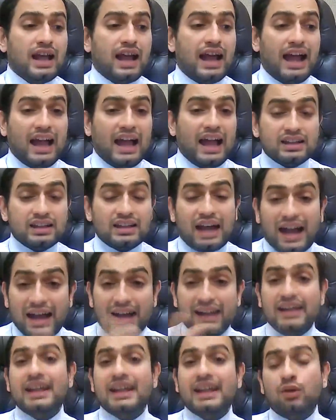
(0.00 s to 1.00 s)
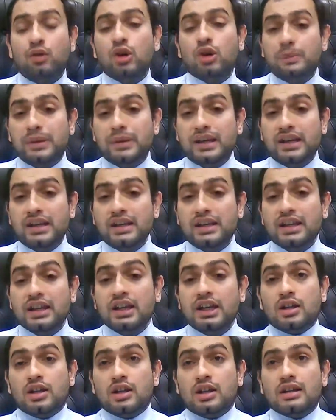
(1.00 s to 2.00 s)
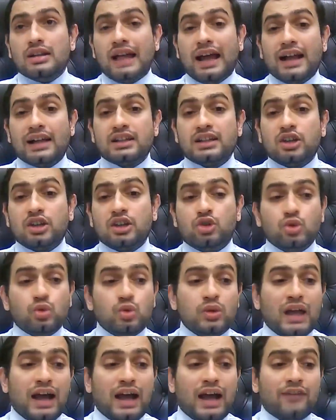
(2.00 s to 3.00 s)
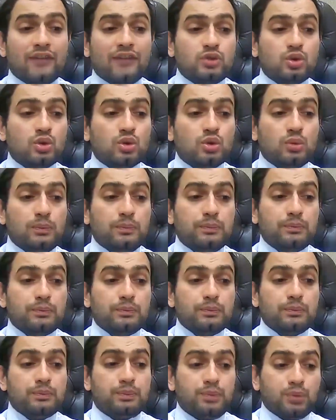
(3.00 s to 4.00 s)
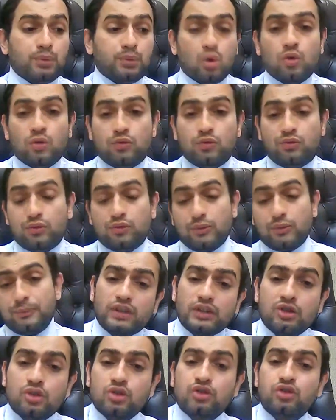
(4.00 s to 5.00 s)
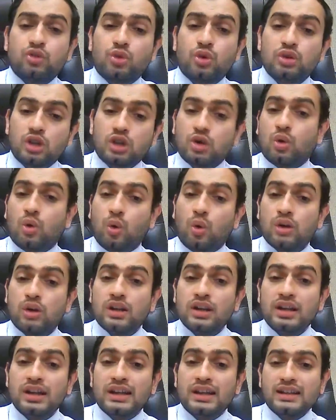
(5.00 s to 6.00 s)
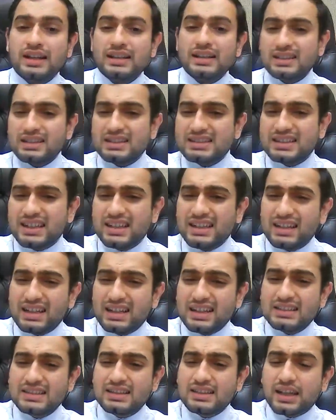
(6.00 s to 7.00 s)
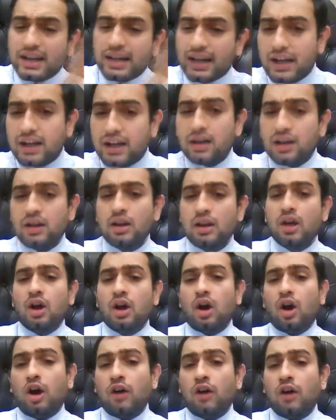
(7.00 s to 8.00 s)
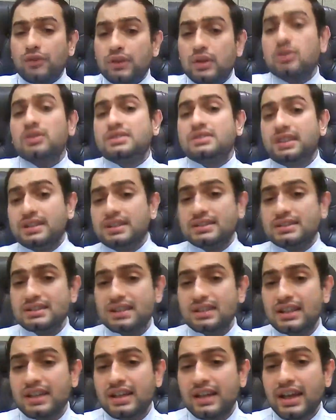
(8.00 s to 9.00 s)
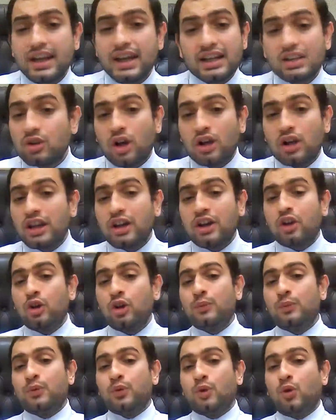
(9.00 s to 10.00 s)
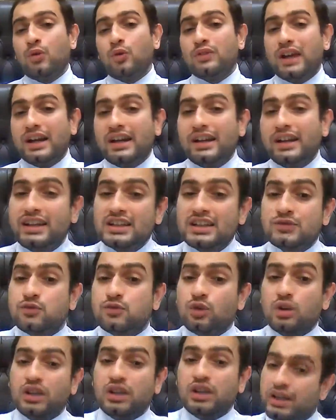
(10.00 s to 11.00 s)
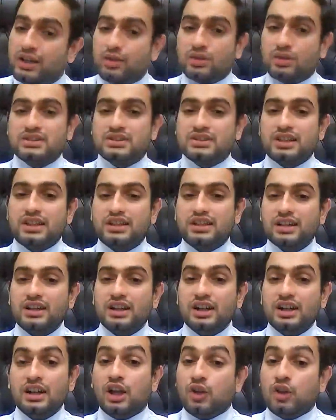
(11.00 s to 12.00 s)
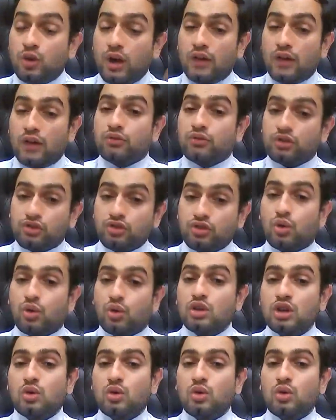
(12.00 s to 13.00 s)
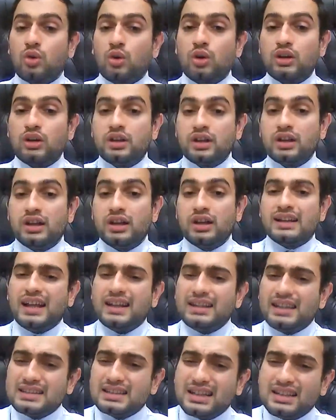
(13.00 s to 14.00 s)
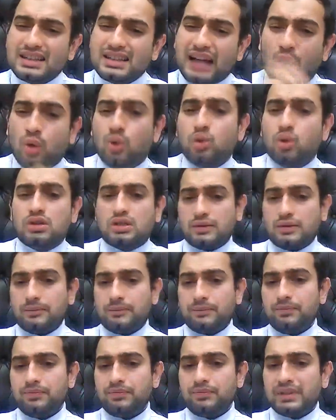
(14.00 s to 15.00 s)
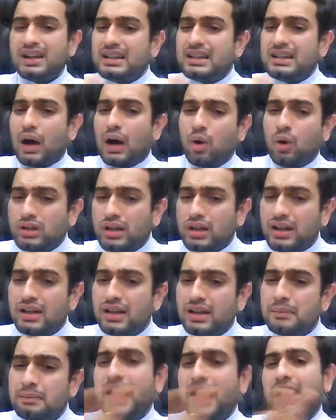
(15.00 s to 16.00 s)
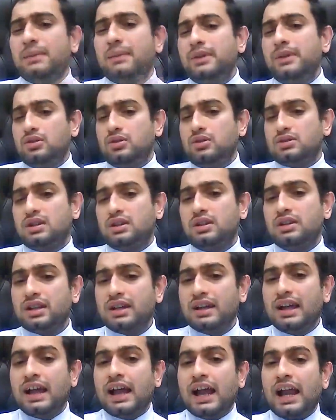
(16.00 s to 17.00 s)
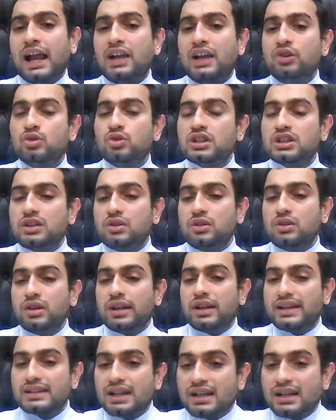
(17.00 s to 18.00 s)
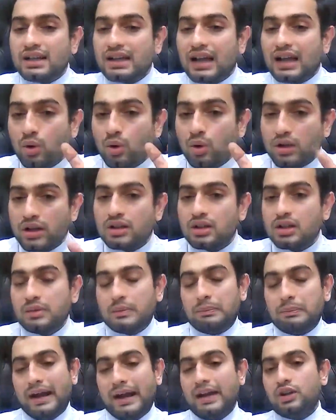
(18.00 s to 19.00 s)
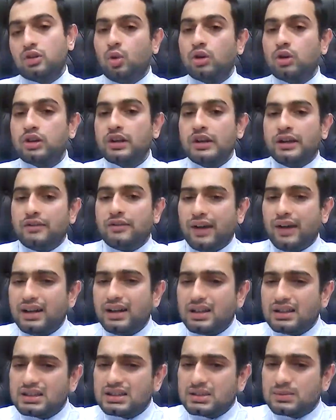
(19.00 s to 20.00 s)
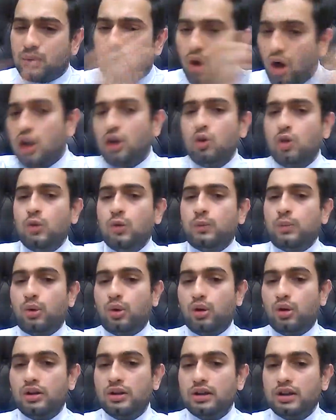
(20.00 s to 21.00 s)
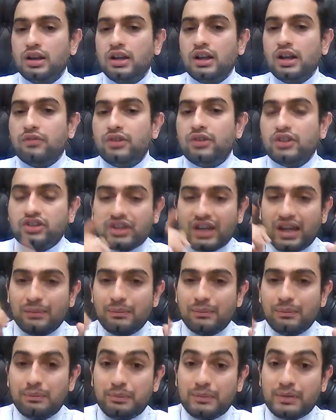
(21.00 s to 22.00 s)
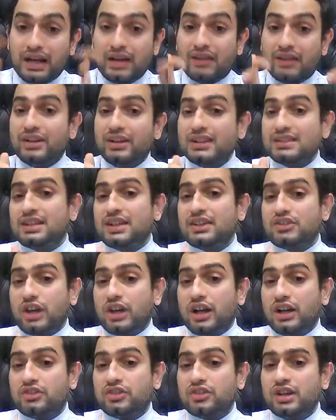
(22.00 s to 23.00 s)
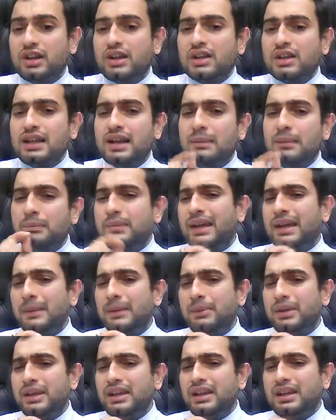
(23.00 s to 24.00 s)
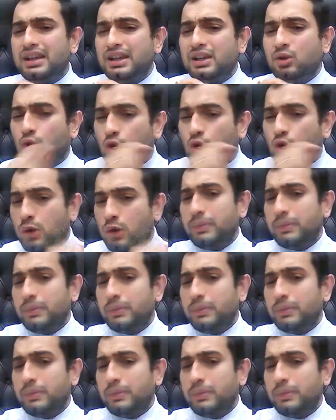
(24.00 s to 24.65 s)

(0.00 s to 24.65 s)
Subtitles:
And the idea would be that you will have to prove and to show the court that there is a single strain of innocence. It is not that you have to prove that he is fully innocent. You have to show the court that there's a doubt that he might be innocent. And you just have to raise a doubt in the mind of the court. Find a small loophole which can convince the judge that maybe he could